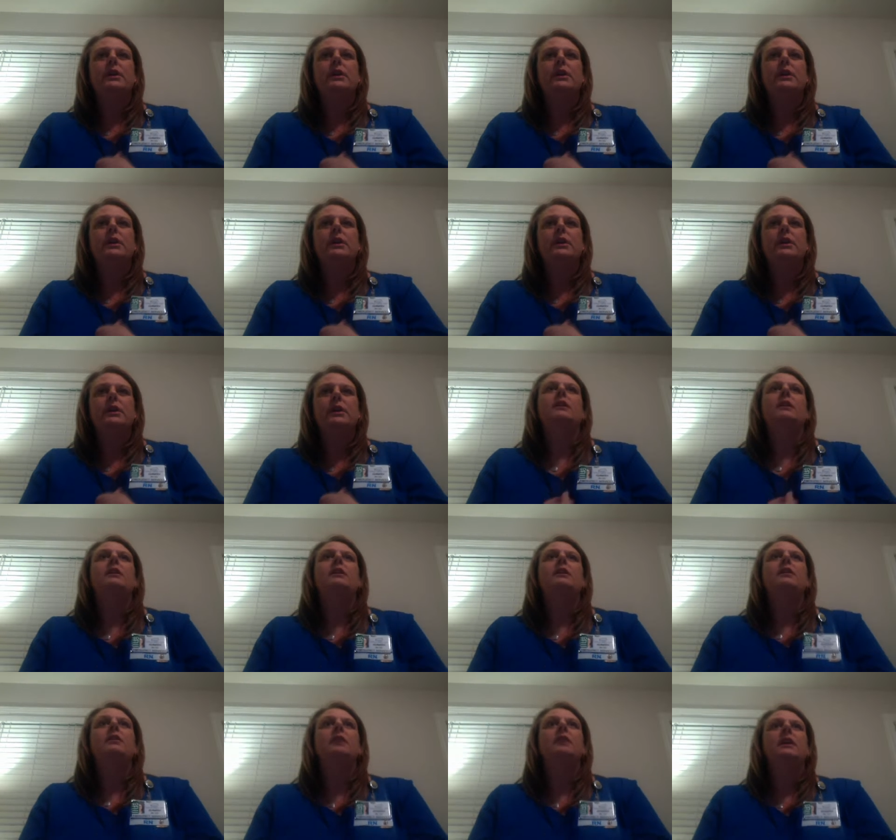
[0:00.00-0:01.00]
in
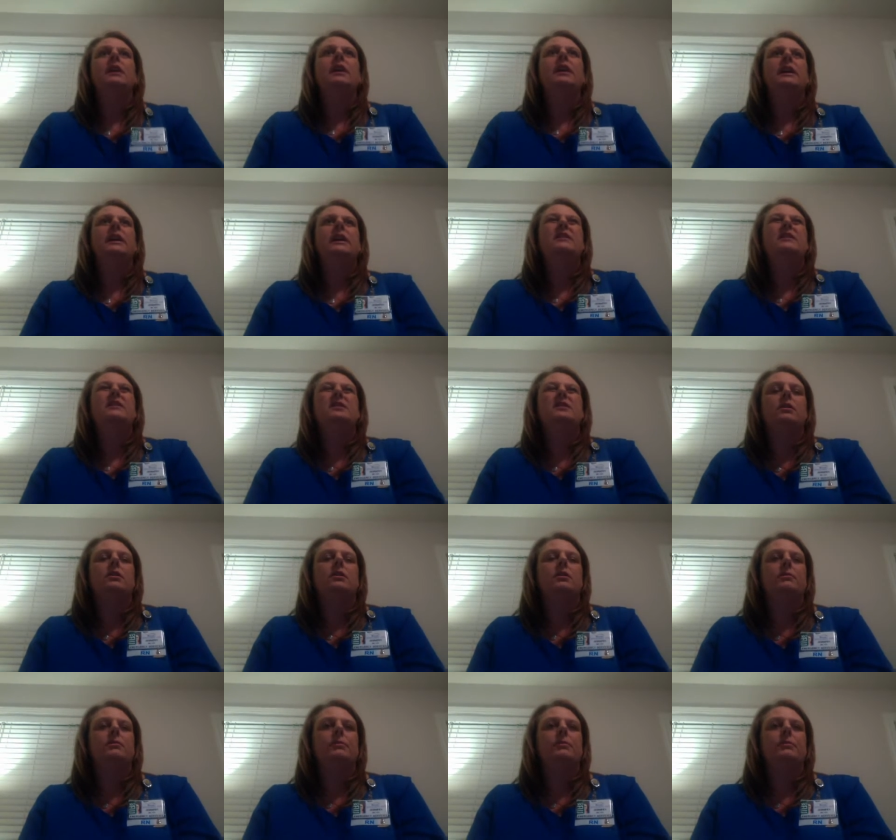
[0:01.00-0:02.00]
here, it's
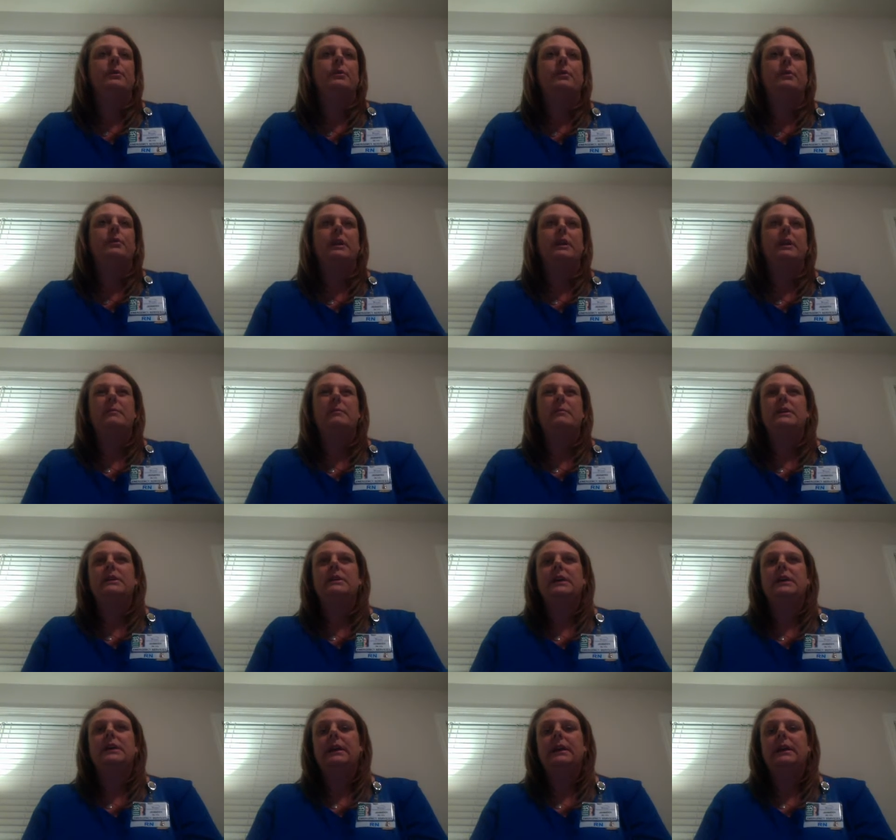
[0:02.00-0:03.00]
heartburn, let me
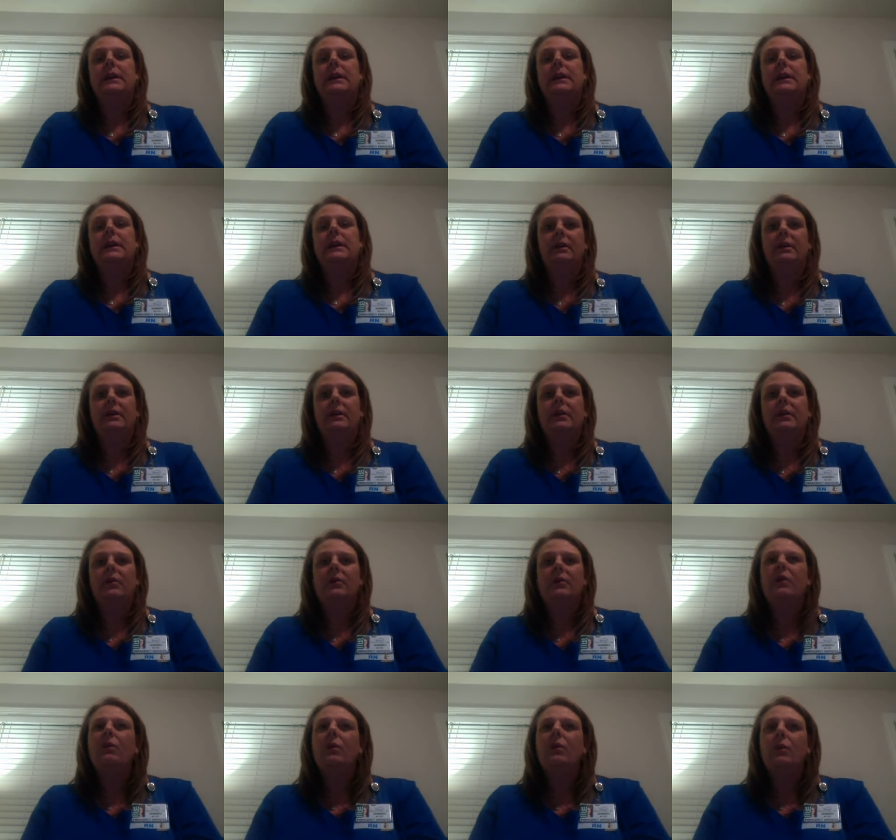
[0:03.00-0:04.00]
take something, it'll
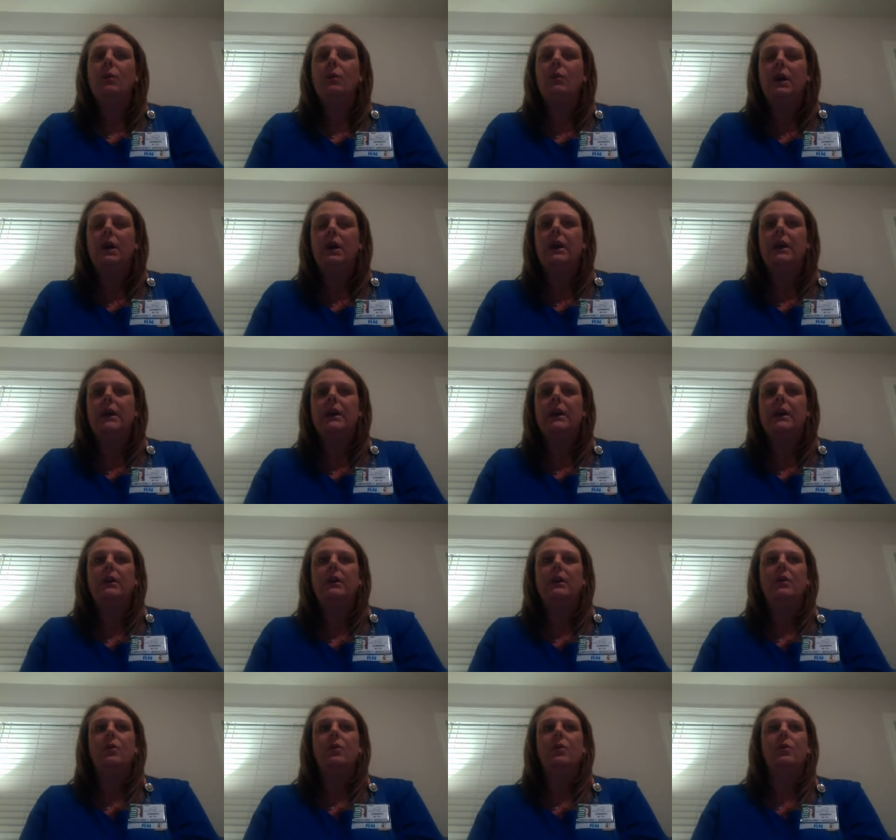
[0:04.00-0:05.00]
go away.
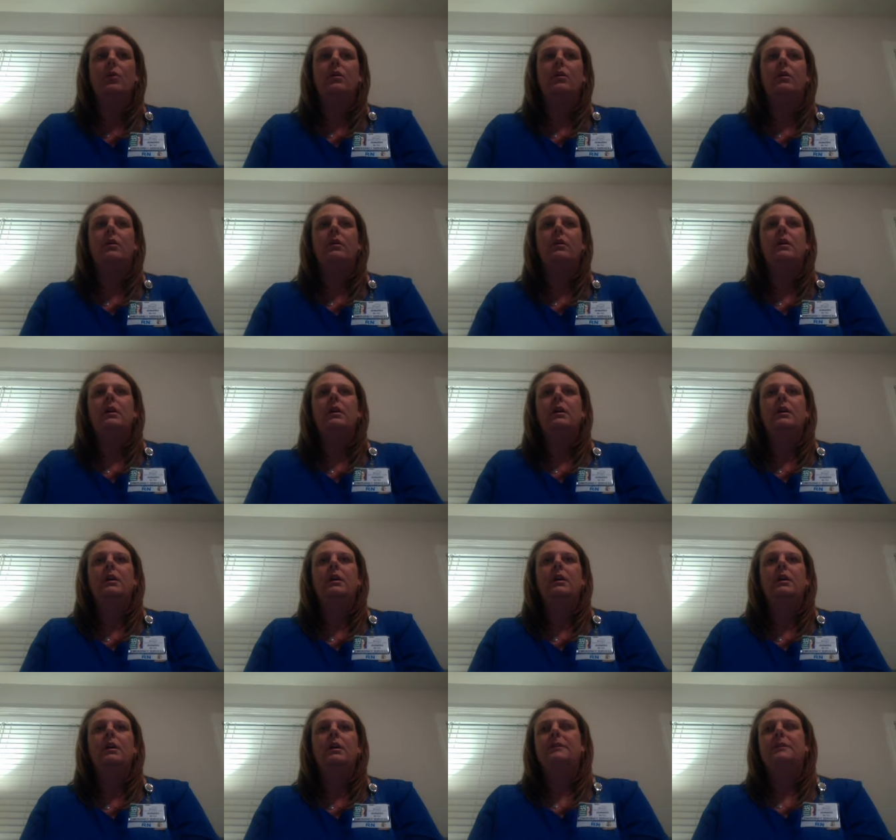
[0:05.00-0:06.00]
Or,
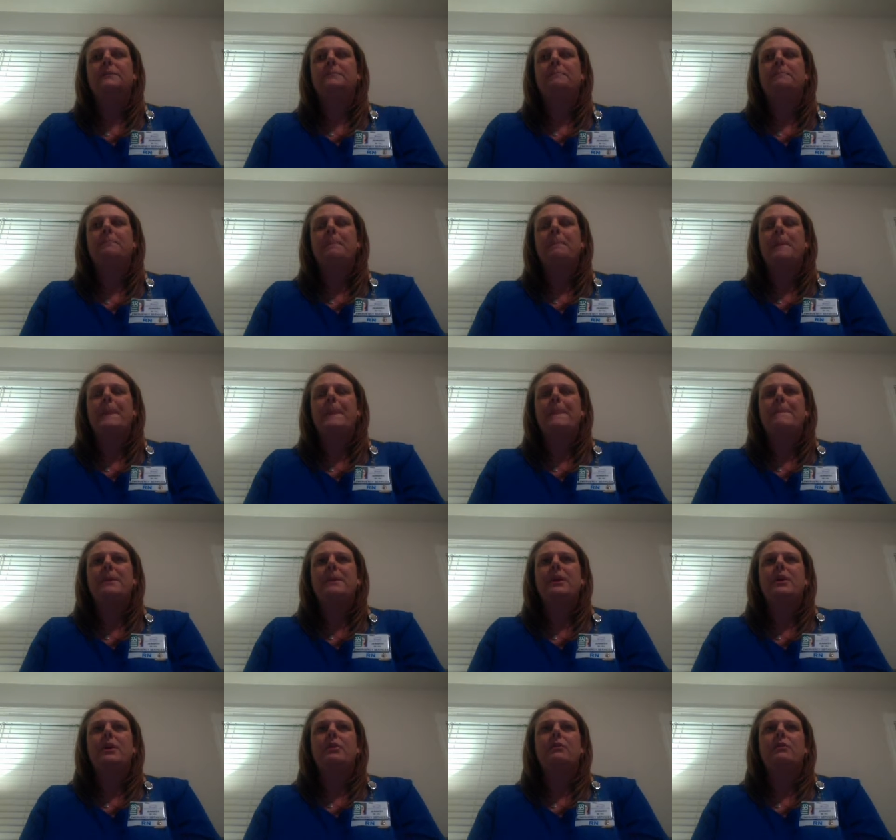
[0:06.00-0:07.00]

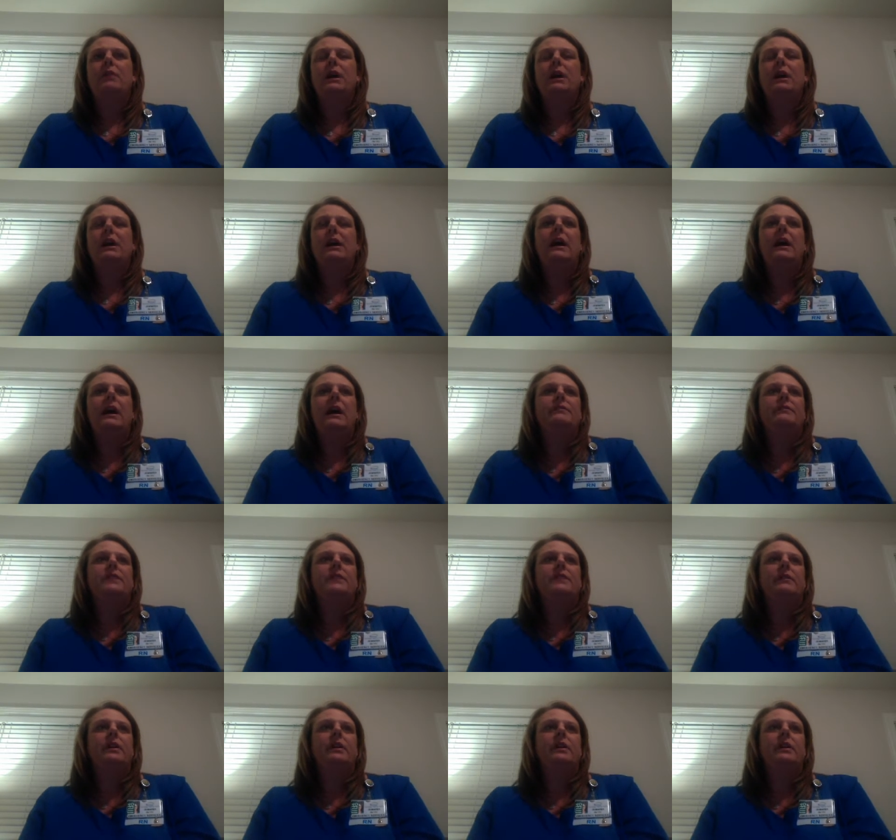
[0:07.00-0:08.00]
I've
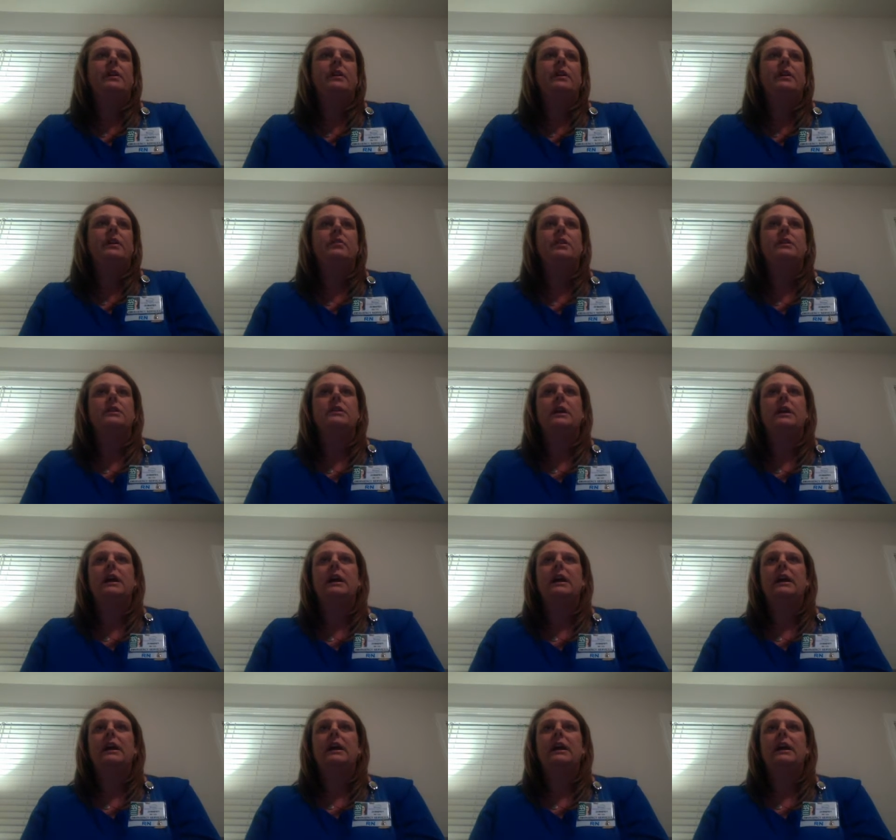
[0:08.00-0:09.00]
never had a heart
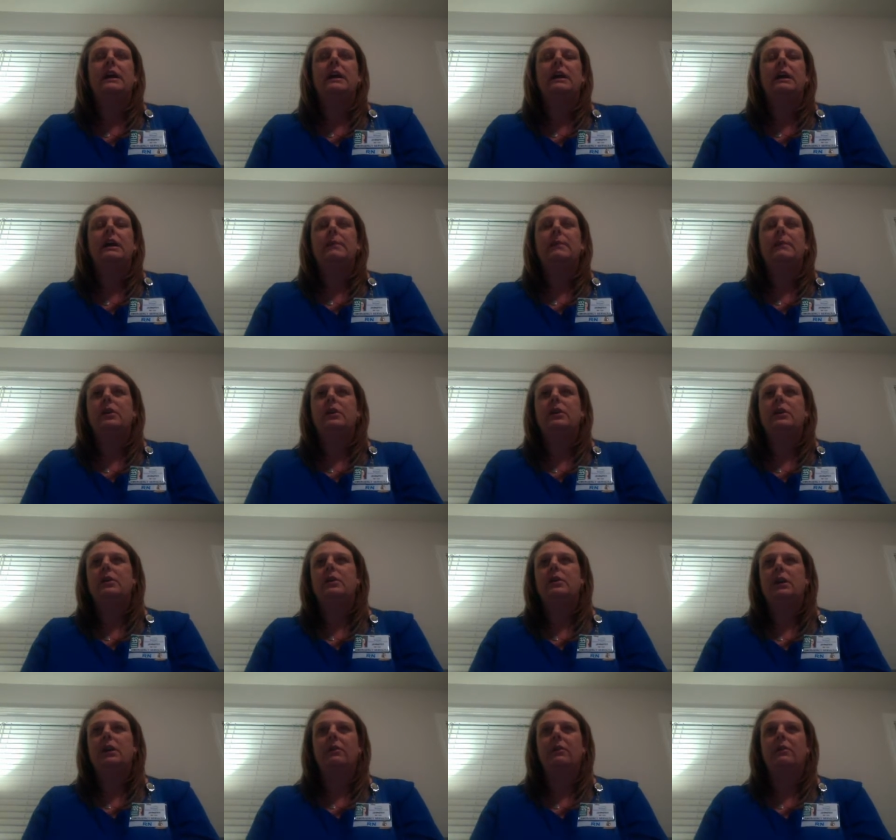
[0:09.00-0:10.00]
attack, I'm in good
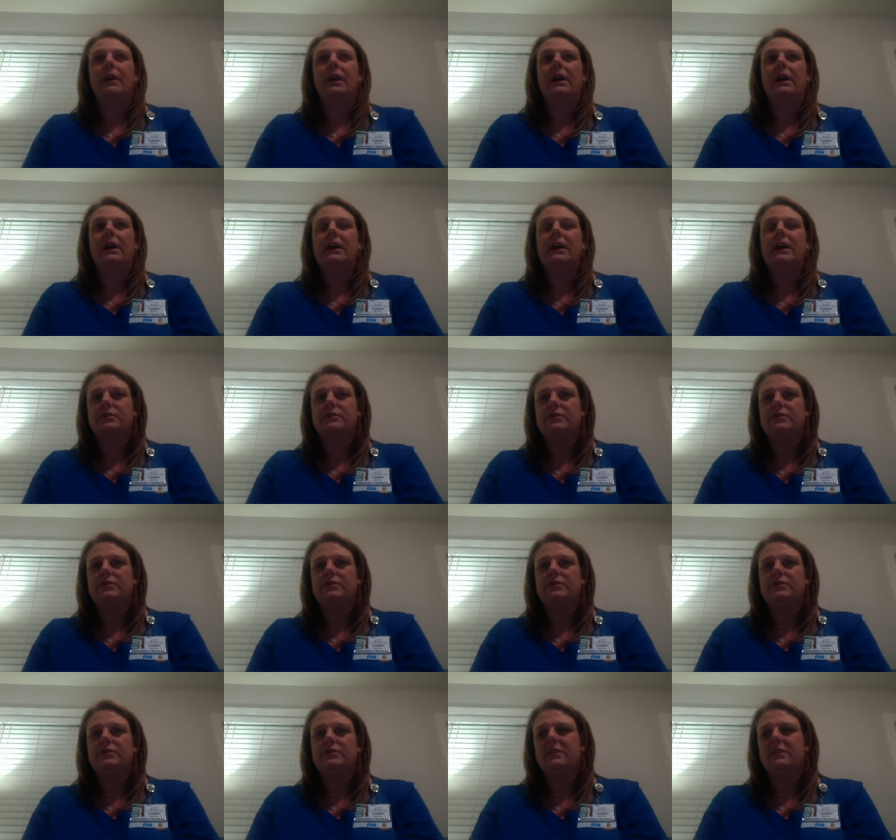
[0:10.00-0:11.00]
health, I
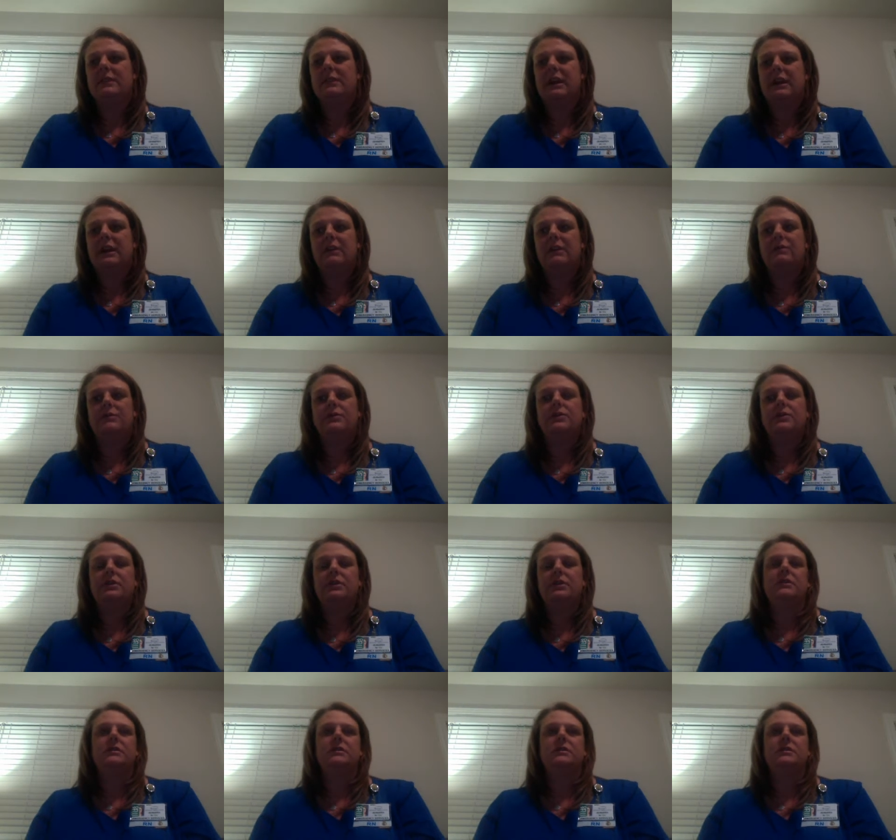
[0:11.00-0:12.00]
exercise, I'll just